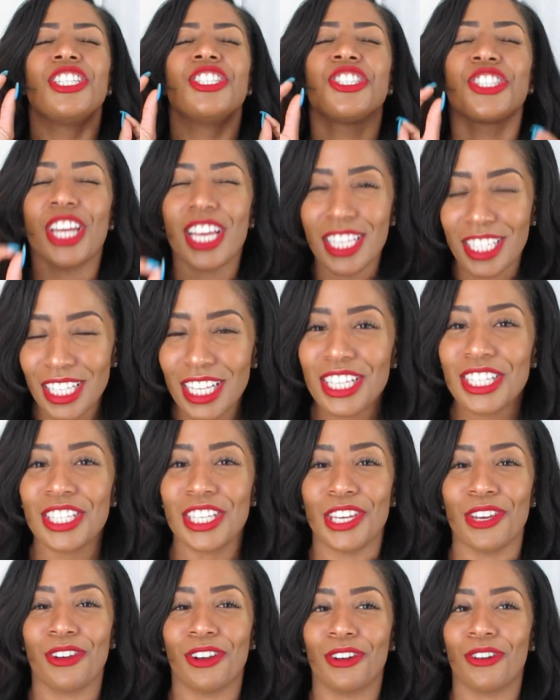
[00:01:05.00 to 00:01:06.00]
Just a
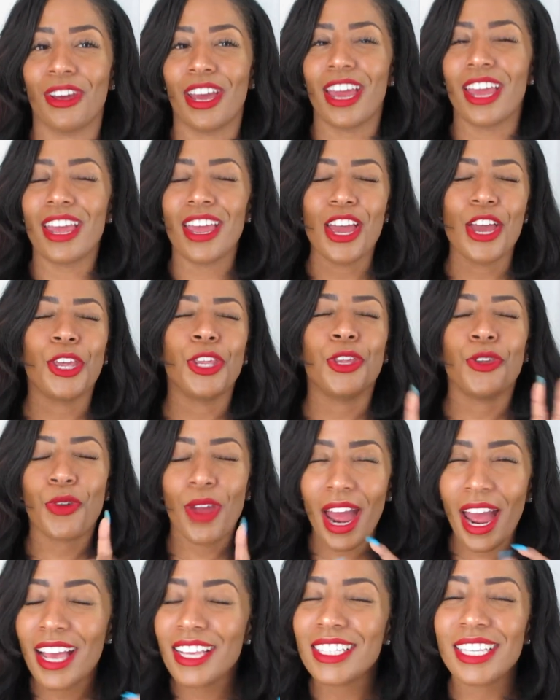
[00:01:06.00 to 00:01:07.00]
secret, okay? You
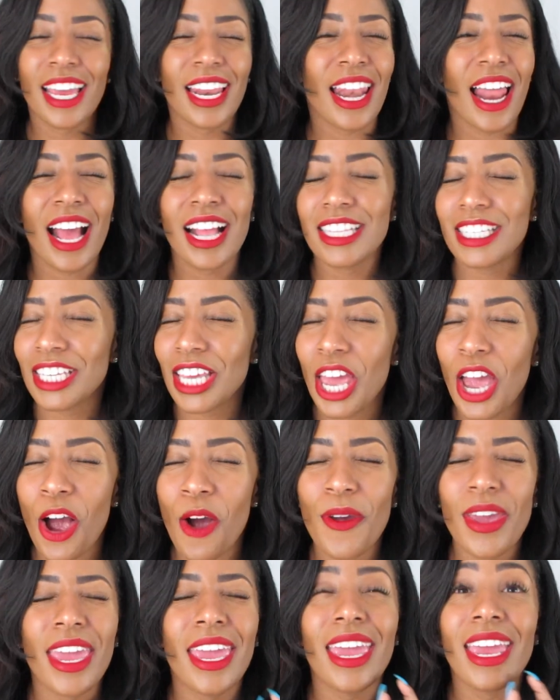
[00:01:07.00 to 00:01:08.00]
guys cannot
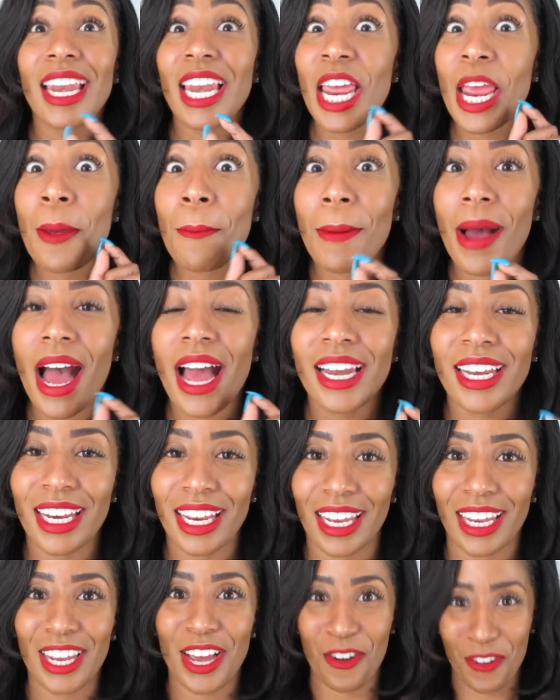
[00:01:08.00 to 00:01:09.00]
tell
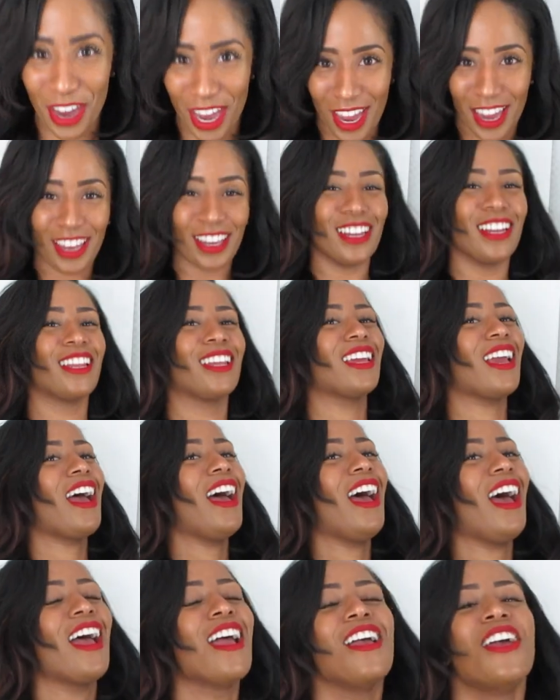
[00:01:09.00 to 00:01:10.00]
anybody, okay?
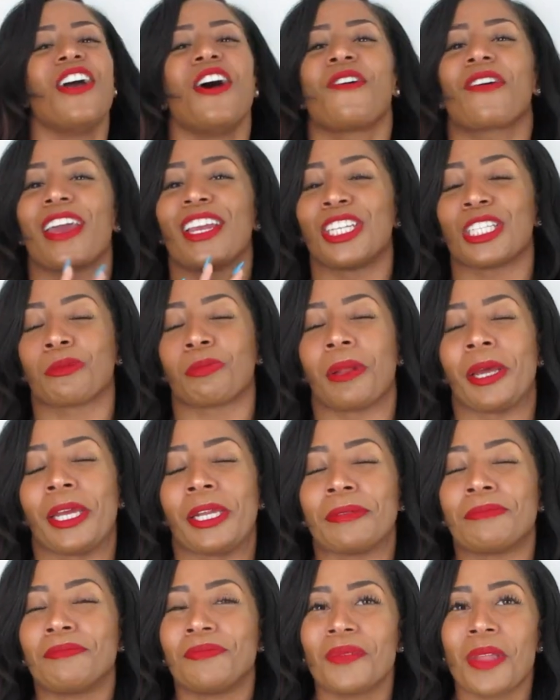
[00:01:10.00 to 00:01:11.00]
Okay, just
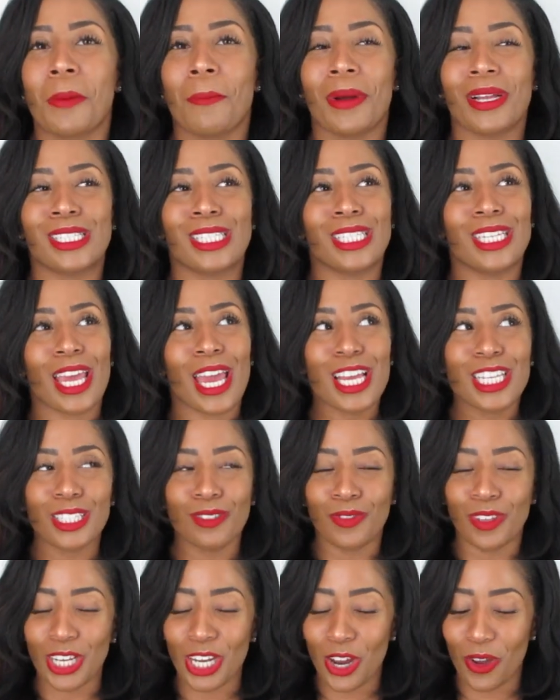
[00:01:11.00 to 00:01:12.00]
playing. But
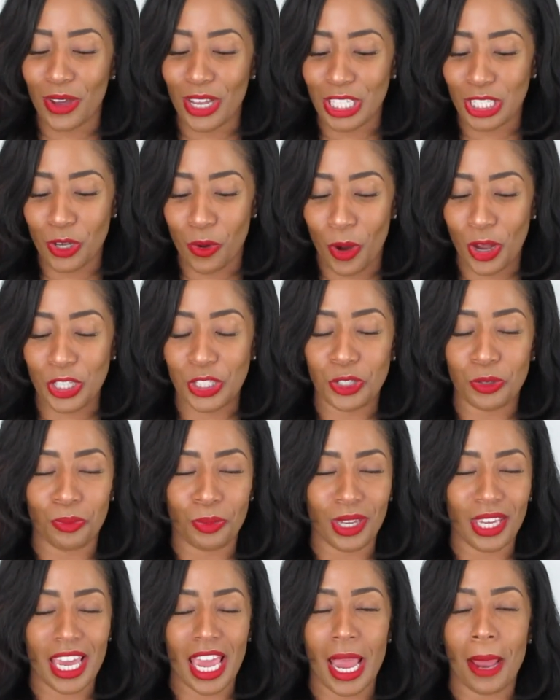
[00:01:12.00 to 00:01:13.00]
today's video is going to
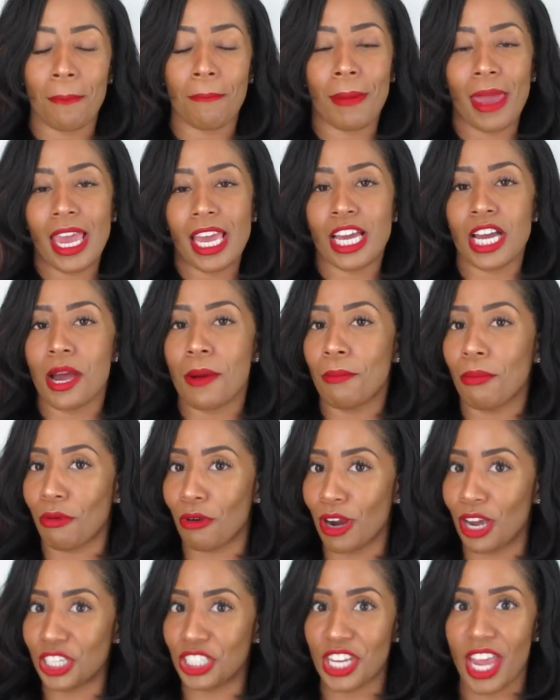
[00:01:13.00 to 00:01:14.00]
be a makeup
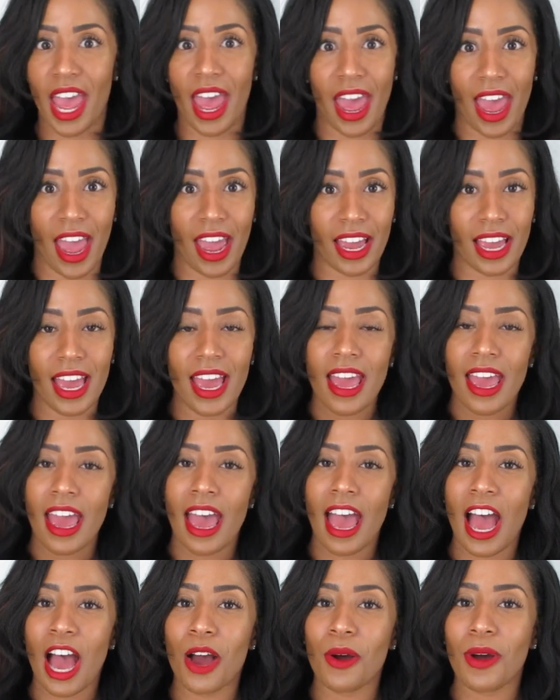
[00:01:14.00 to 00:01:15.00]
brush hack.
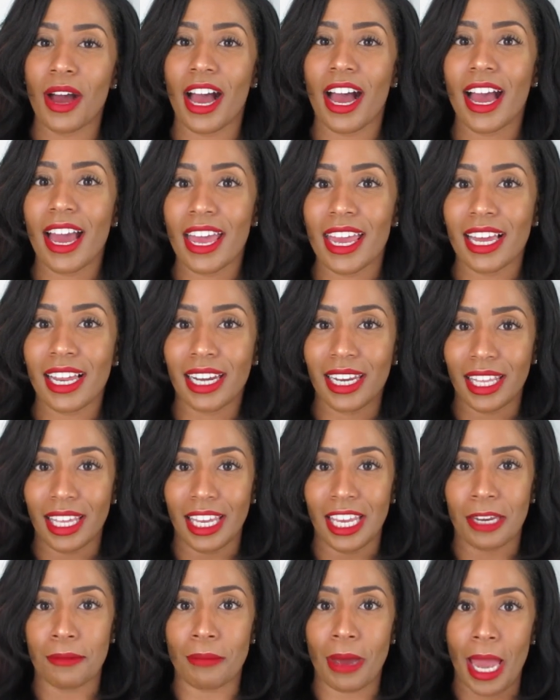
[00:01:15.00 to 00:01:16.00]
How I
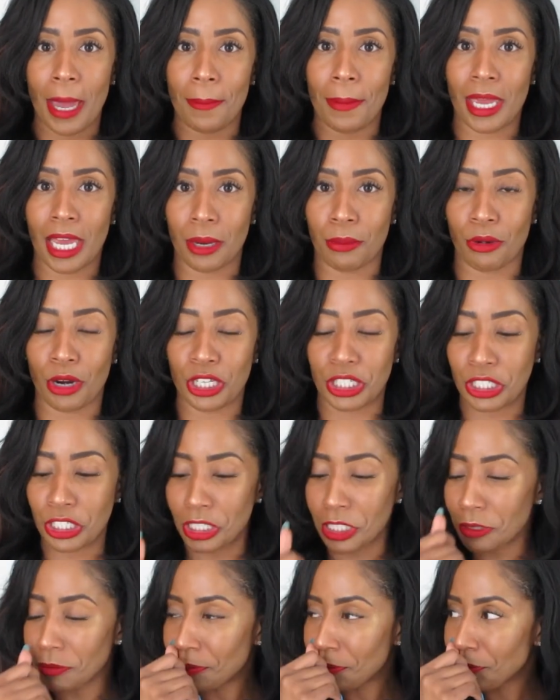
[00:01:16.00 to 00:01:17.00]
clean my makeup
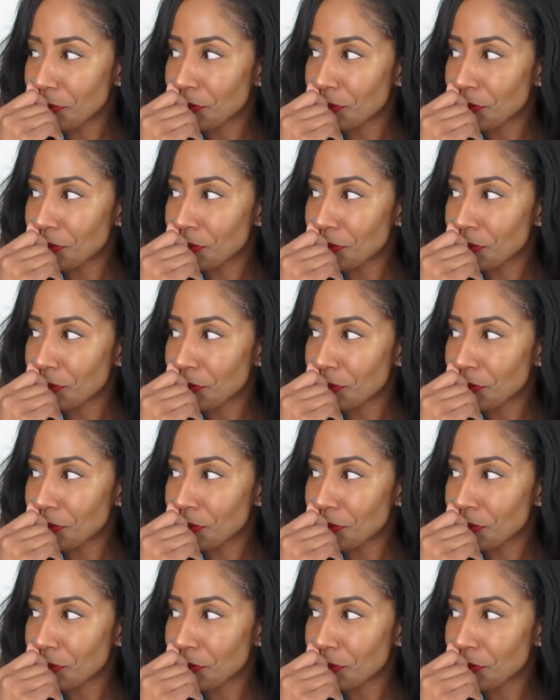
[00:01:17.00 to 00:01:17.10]
brushes.